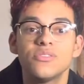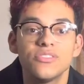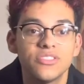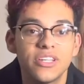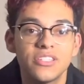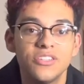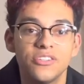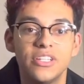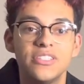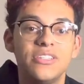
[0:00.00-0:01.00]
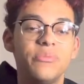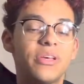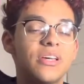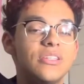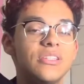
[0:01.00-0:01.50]
are dusty or linty,
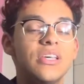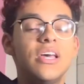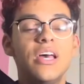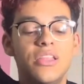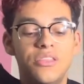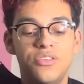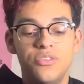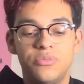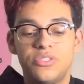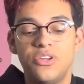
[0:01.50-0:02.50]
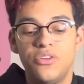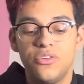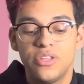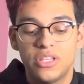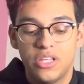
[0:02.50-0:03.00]
because the new material
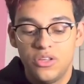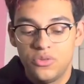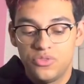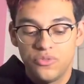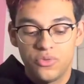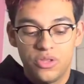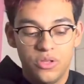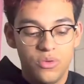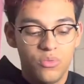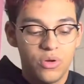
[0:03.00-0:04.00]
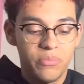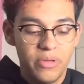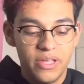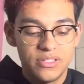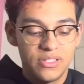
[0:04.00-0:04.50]
that they use for the work
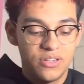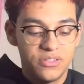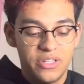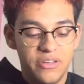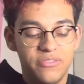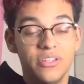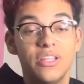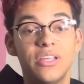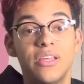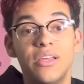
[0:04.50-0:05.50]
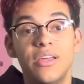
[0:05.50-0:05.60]
pants are definitely